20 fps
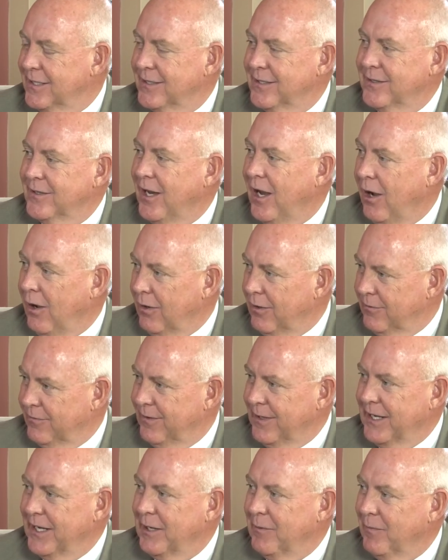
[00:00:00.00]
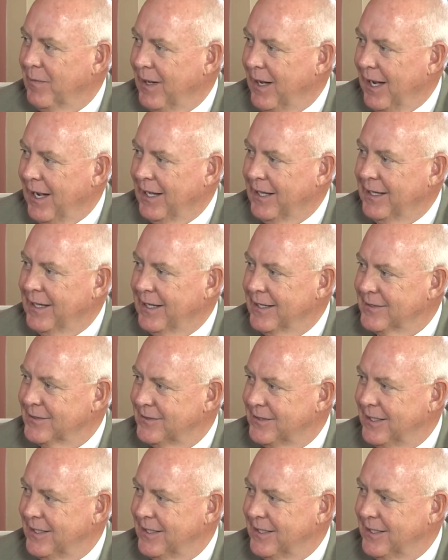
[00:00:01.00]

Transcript: into the Hall of Fame, yes. I guess.